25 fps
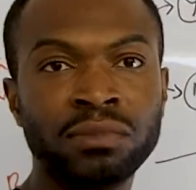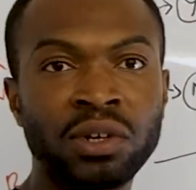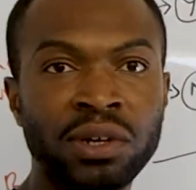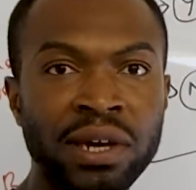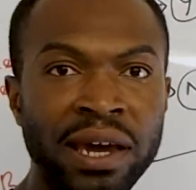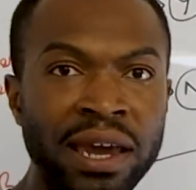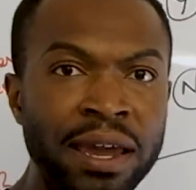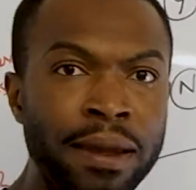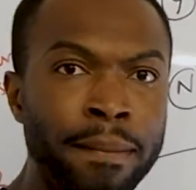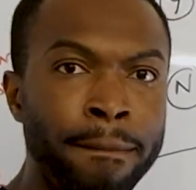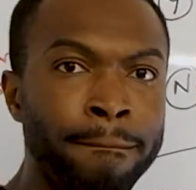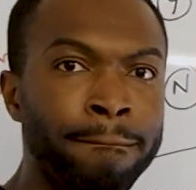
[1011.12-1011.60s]

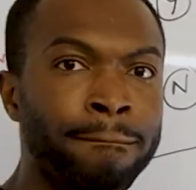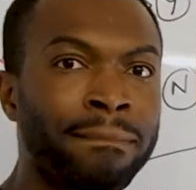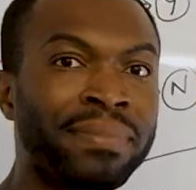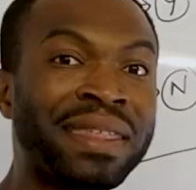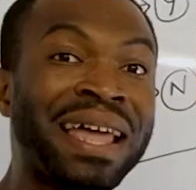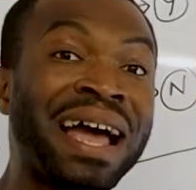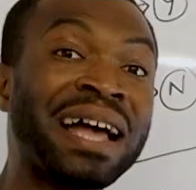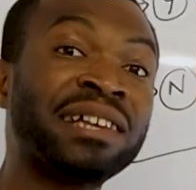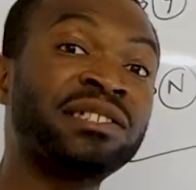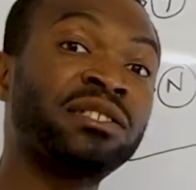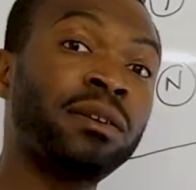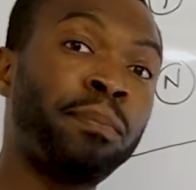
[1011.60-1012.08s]
okay?
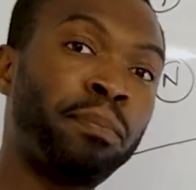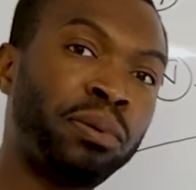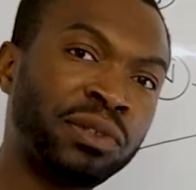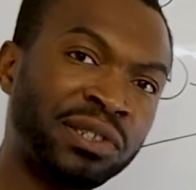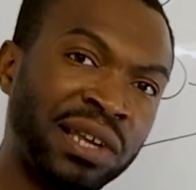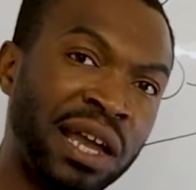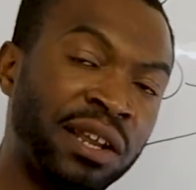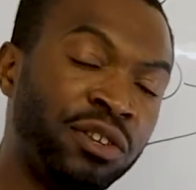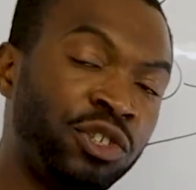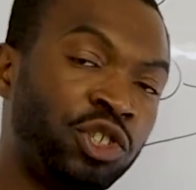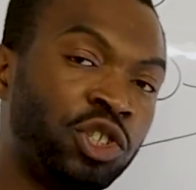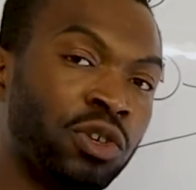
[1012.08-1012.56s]
That has the
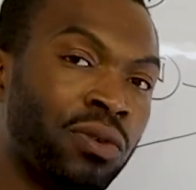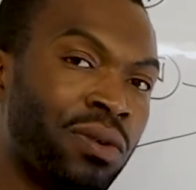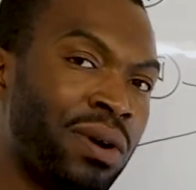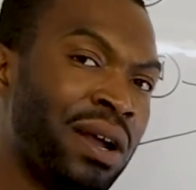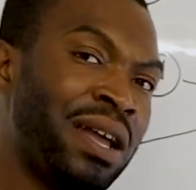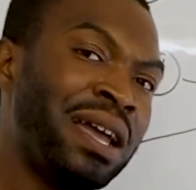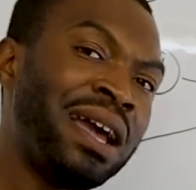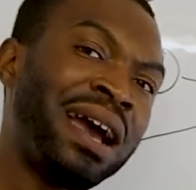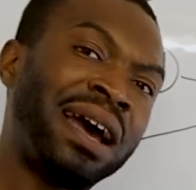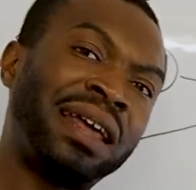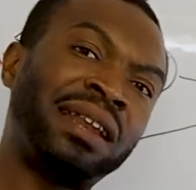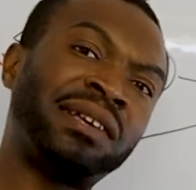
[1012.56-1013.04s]

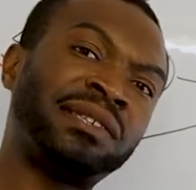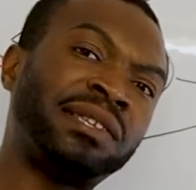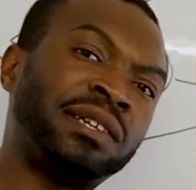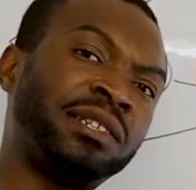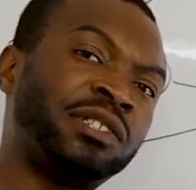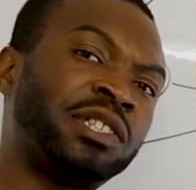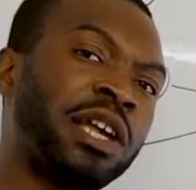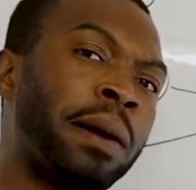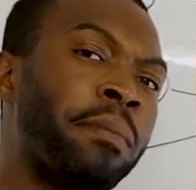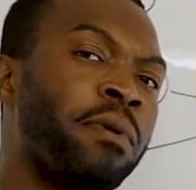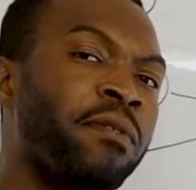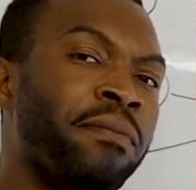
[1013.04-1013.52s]
potential. And as
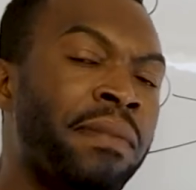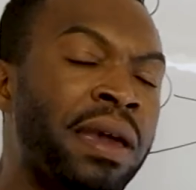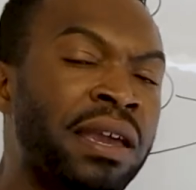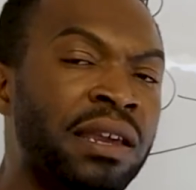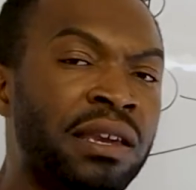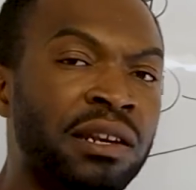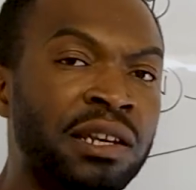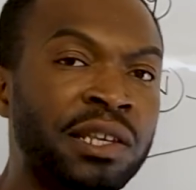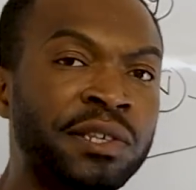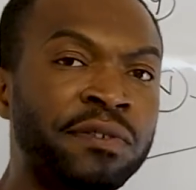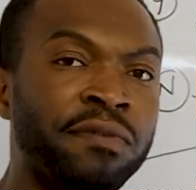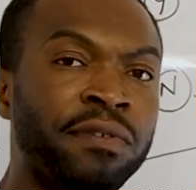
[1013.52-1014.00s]
at the time of
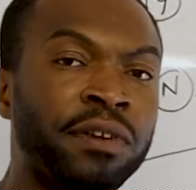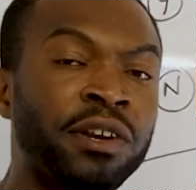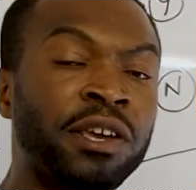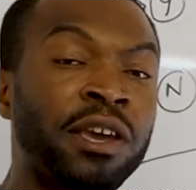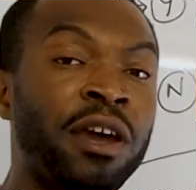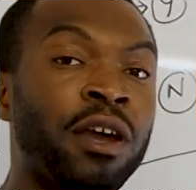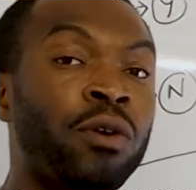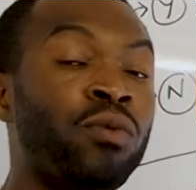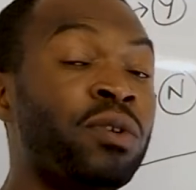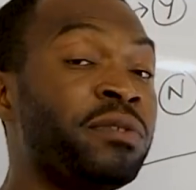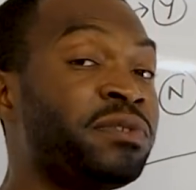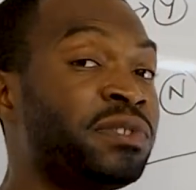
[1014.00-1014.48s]
making this
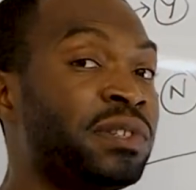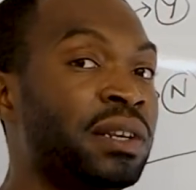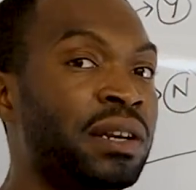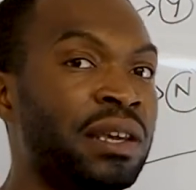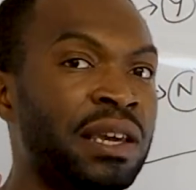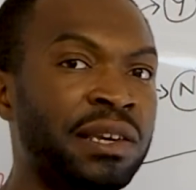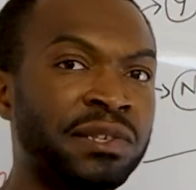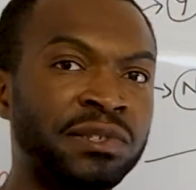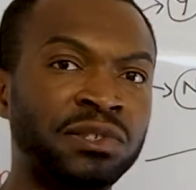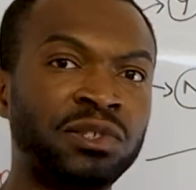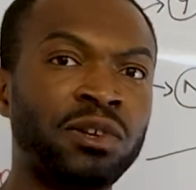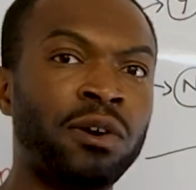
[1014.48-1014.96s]
video, we've
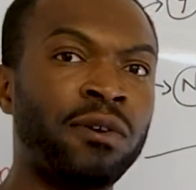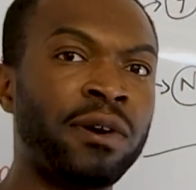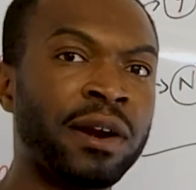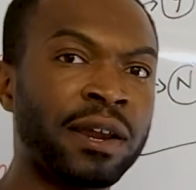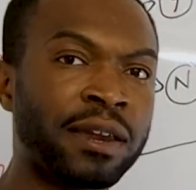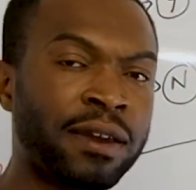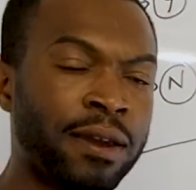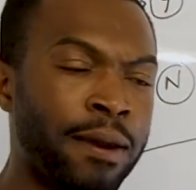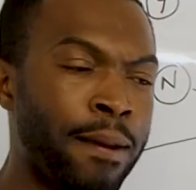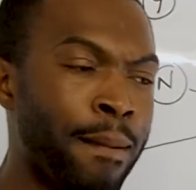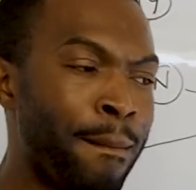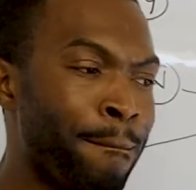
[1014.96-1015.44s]
seen
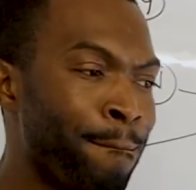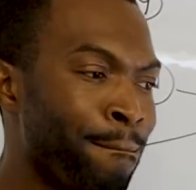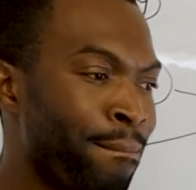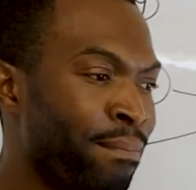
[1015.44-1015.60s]
historic,